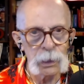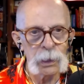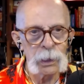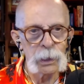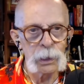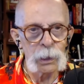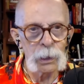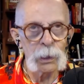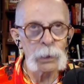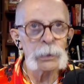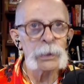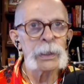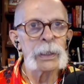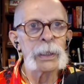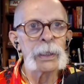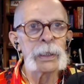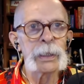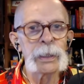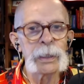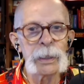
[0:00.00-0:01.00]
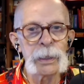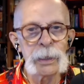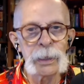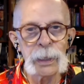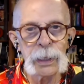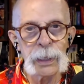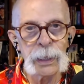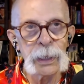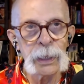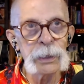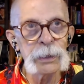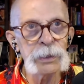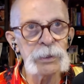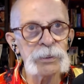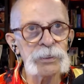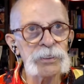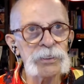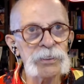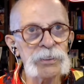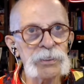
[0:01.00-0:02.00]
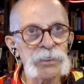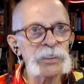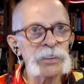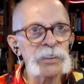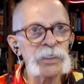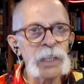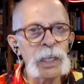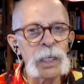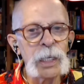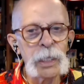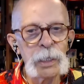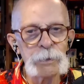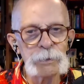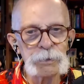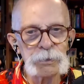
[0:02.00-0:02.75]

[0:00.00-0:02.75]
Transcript: Okay, and 6 of